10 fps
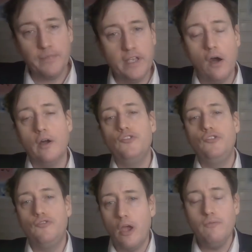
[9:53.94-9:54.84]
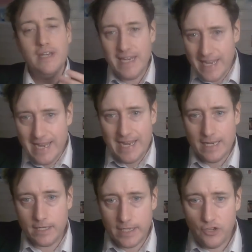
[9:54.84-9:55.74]
He argues you don't need
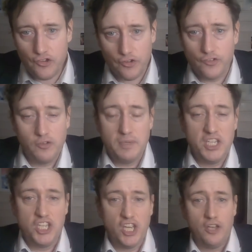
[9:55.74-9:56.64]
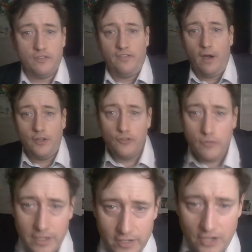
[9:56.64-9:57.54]
teachers to be certified. You
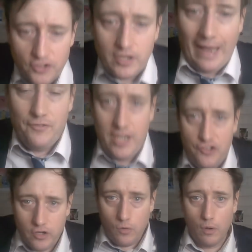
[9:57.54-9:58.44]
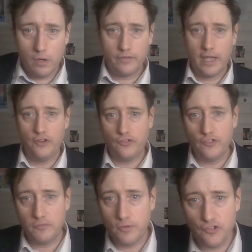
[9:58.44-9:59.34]
don't need teachers to have teaching qualifications.
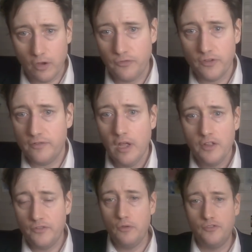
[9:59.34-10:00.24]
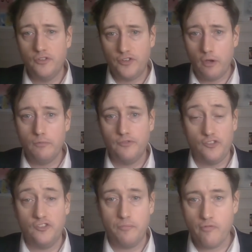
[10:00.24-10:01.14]
It's been shown that those that don't, such as at